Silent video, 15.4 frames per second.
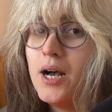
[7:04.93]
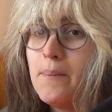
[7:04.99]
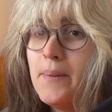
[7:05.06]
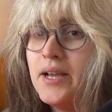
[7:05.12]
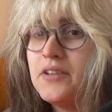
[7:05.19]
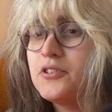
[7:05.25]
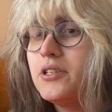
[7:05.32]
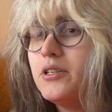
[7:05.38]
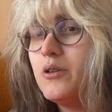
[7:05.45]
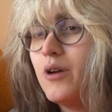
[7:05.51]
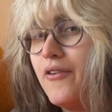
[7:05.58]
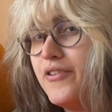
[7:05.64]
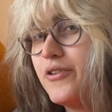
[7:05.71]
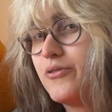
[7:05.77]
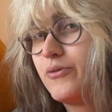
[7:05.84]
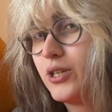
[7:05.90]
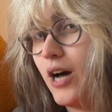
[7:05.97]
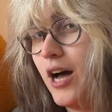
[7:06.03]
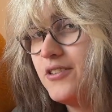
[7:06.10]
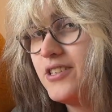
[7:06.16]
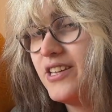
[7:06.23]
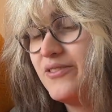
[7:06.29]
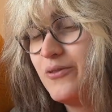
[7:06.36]
actually you have a
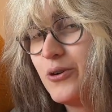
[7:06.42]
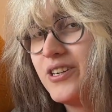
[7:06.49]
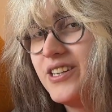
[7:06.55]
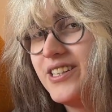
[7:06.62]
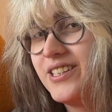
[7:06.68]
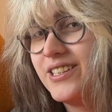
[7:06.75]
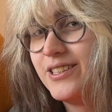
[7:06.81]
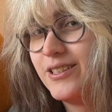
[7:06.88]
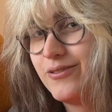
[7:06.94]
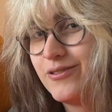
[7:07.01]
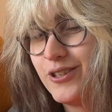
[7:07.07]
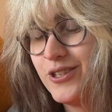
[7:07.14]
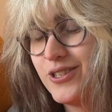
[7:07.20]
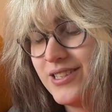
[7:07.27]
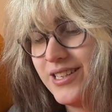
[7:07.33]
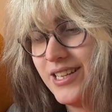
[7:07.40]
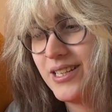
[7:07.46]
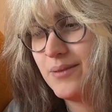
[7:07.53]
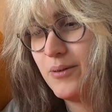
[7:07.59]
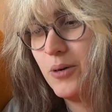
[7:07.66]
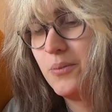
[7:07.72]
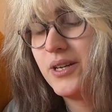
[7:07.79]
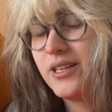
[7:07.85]
content warning in the first like
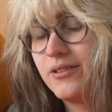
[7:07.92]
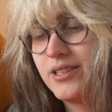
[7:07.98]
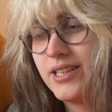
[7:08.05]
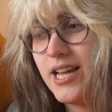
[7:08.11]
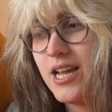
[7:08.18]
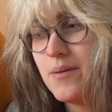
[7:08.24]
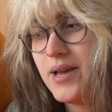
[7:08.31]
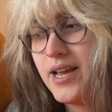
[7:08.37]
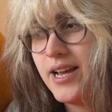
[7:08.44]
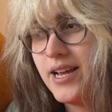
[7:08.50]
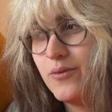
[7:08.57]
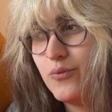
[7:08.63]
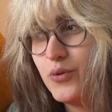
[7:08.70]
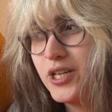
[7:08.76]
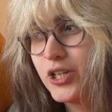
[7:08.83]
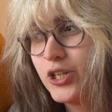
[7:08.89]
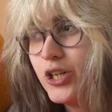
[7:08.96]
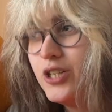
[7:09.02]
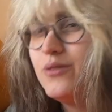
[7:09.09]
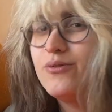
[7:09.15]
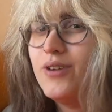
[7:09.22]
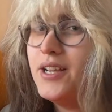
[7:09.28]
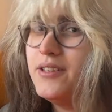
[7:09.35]
opening of the game, and we
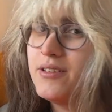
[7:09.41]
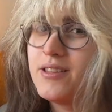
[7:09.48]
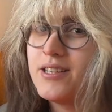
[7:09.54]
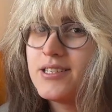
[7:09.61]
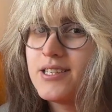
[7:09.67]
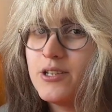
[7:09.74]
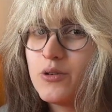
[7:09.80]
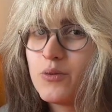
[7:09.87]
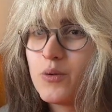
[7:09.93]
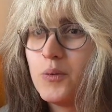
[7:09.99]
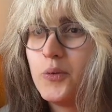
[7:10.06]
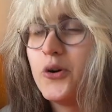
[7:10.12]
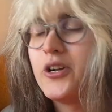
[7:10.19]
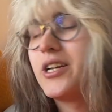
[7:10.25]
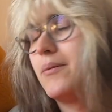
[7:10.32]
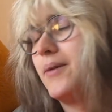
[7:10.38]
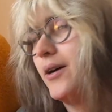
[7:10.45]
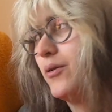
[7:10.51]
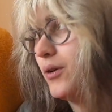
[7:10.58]
couldn't find the things that you were warning about.